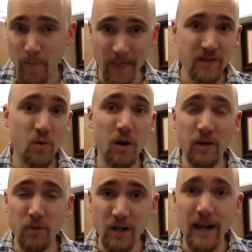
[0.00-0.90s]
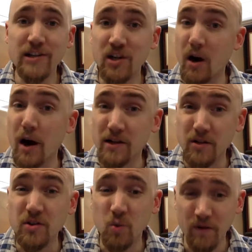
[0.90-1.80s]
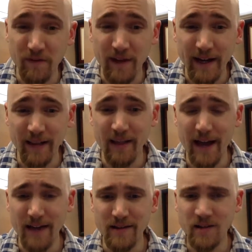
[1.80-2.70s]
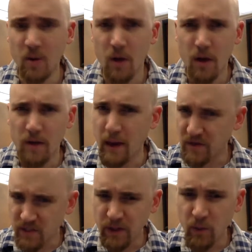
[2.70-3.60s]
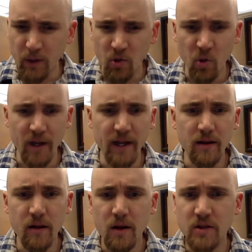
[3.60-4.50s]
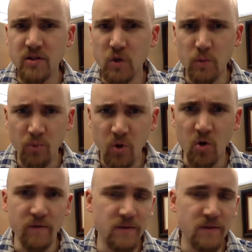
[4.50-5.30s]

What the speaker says: And so our communication ought to reflect that. And so that was something we were looking to improve.